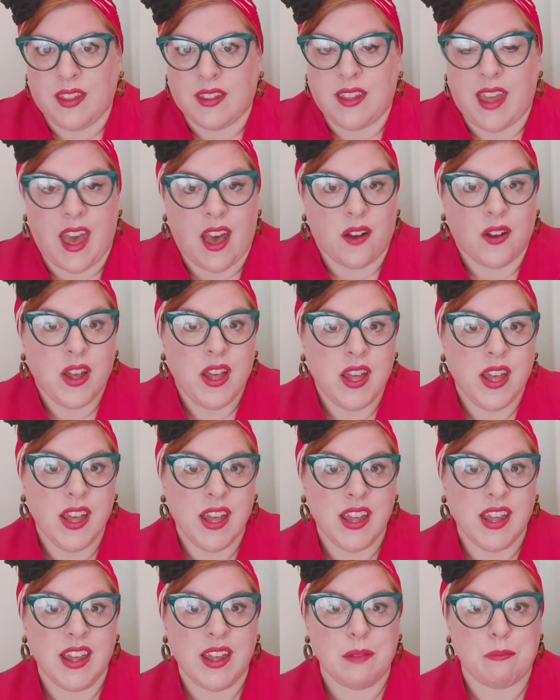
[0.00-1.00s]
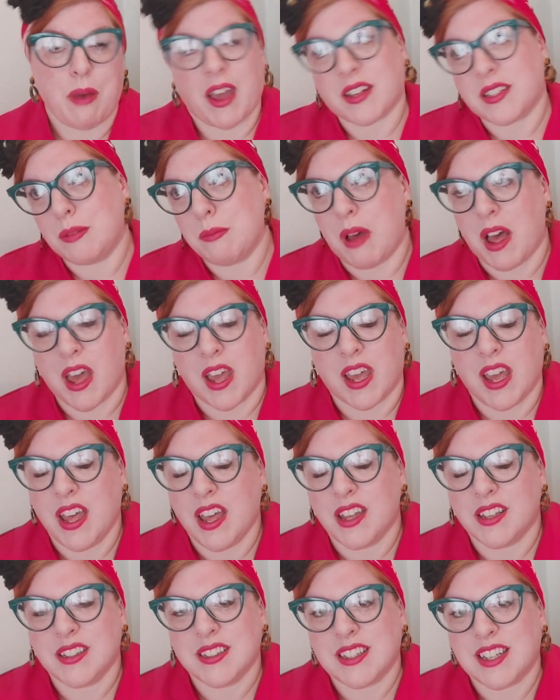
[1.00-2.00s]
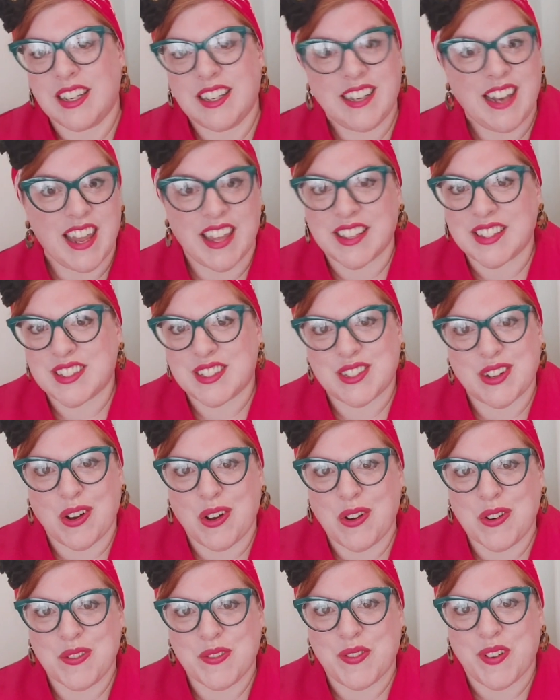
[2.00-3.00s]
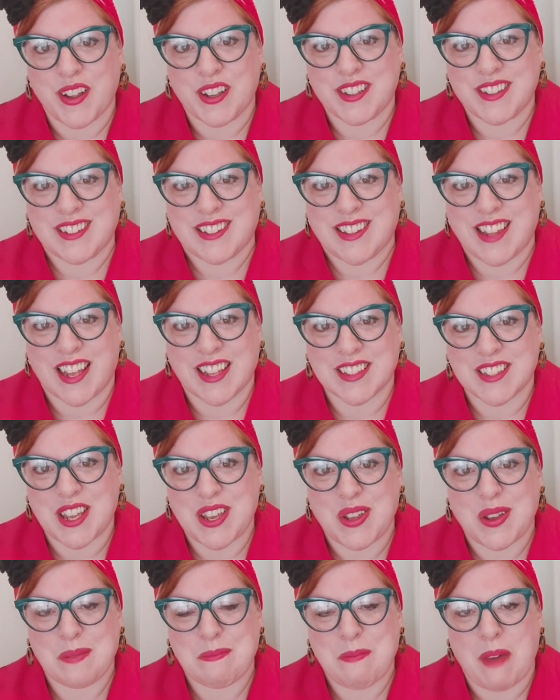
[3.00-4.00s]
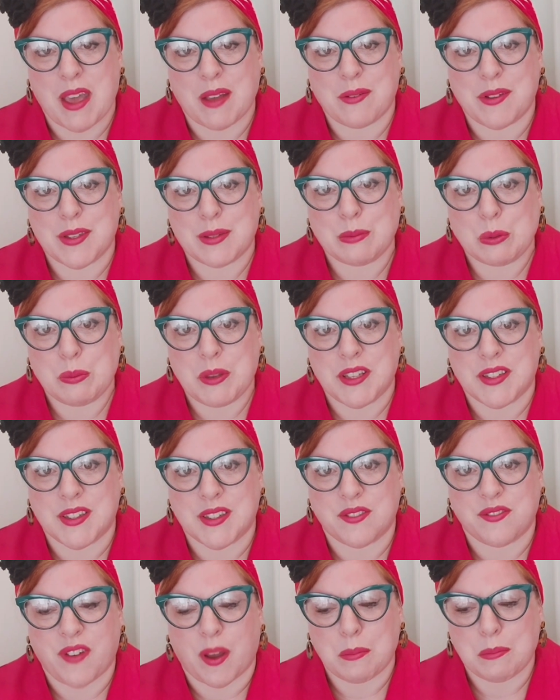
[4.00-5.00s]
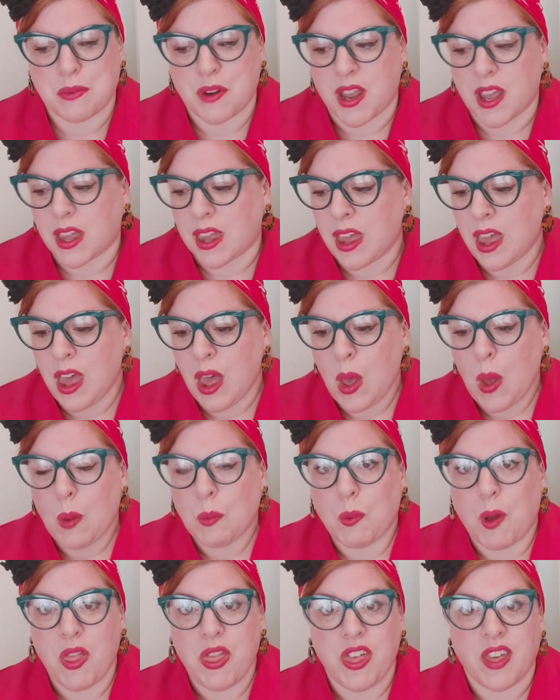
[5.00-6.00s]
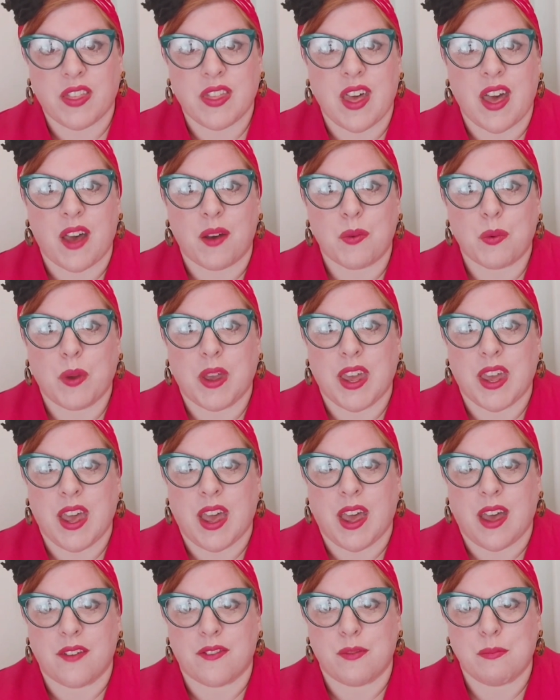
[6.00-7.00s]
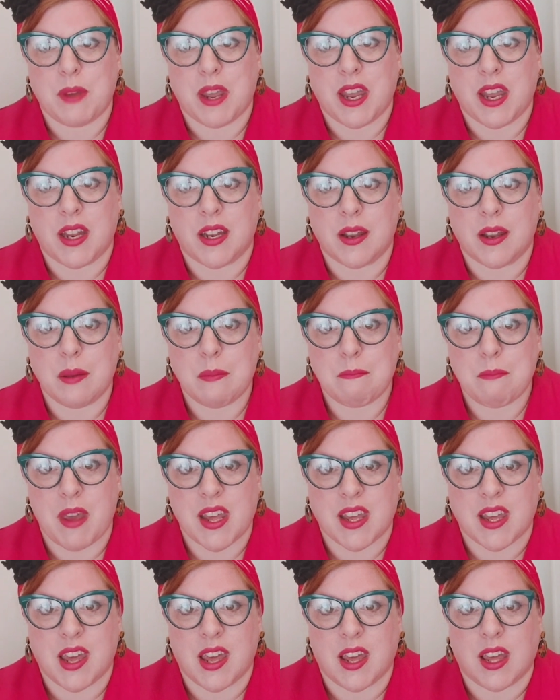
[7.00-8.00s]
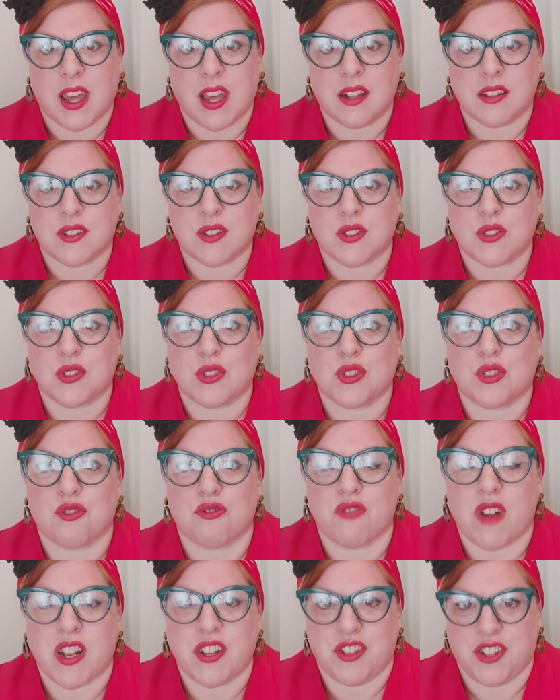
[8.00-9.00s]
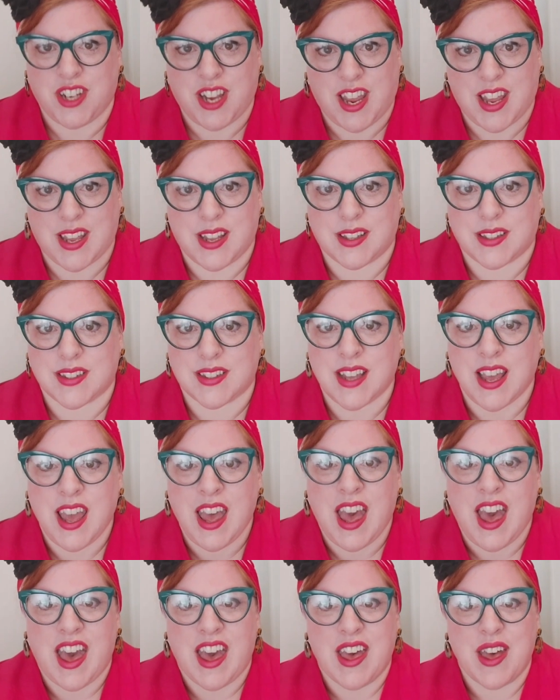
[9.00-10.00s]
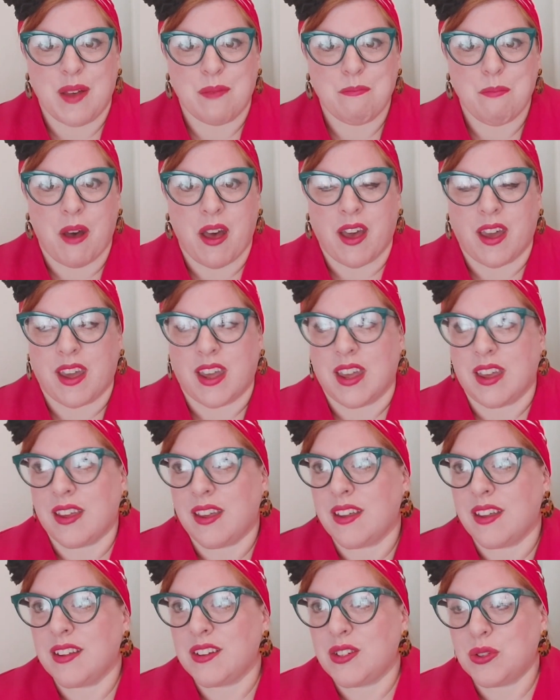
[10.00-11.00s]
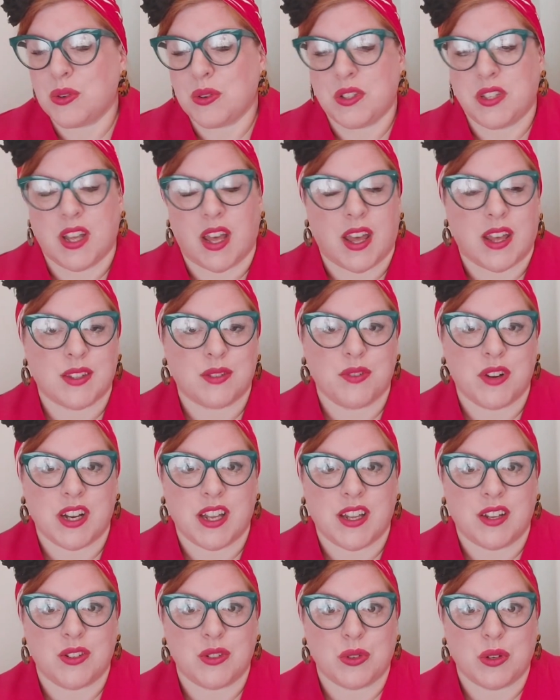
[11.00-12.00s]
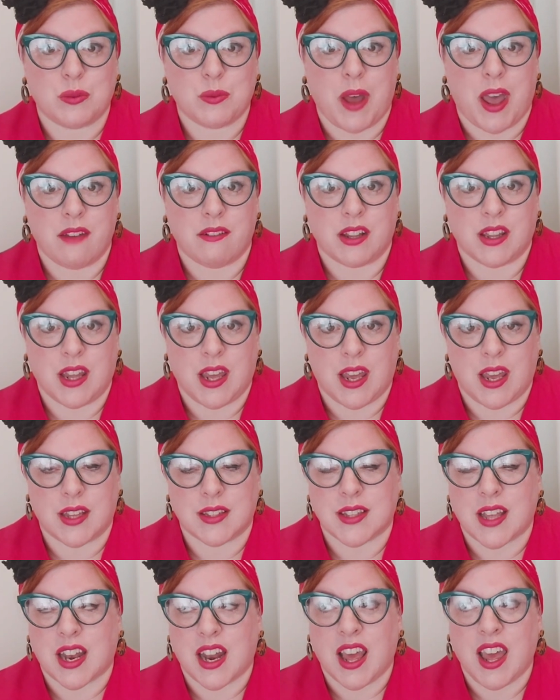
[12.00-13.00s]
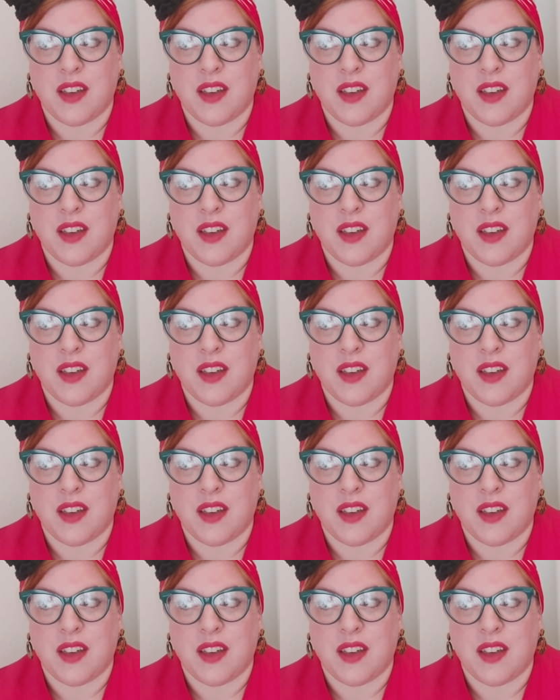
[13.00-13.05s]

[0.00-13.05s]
Now back to my list of things that you can make with small pieces of fabric. One thing that we have been making is scrunchies. My daughter has really enjoyed wearing these, and I